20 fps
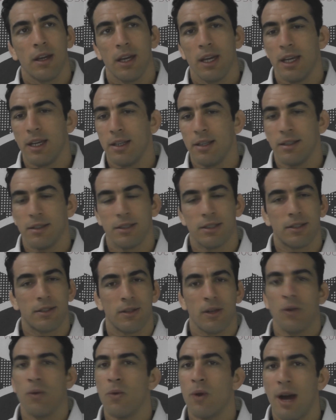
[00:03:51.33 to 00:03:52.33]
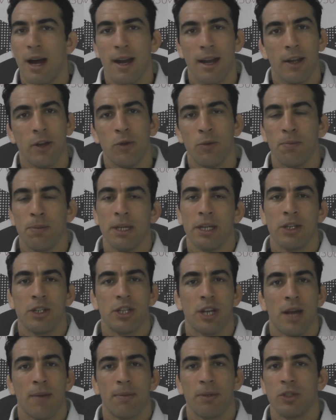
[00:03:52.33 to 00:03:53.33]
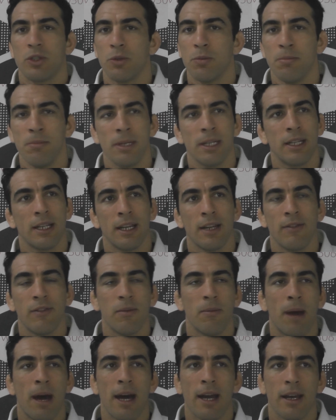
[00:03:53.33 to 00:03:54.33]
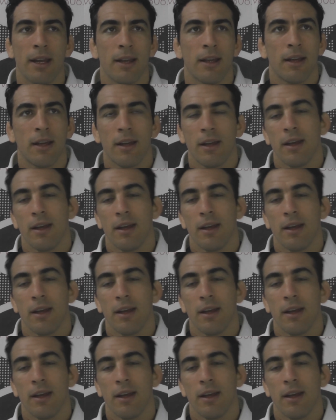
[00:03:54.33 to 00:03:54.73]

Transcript: He's a European champion, submitting everybody.